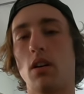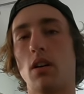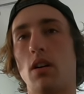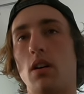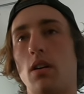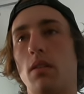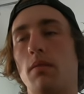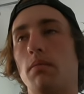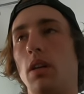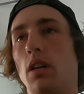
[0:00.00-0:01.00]

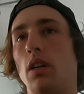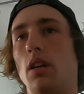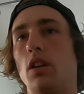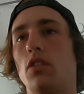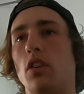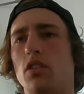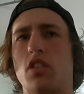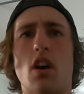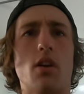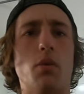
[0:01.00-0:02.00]
Um, so
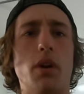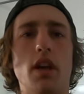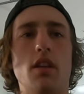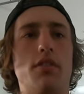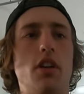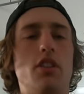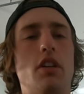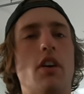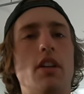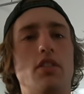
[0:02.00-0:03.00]
it's kind of weird
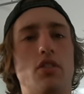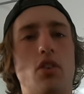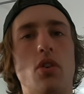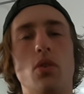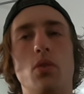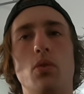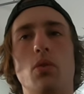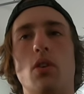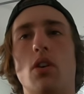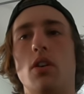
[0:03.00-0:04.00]
finishing race
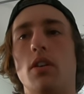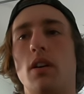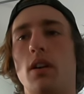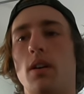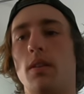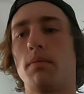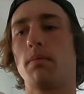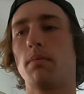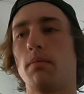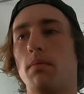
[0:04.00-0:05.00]
two on
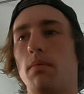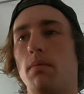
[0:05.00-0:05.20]
um,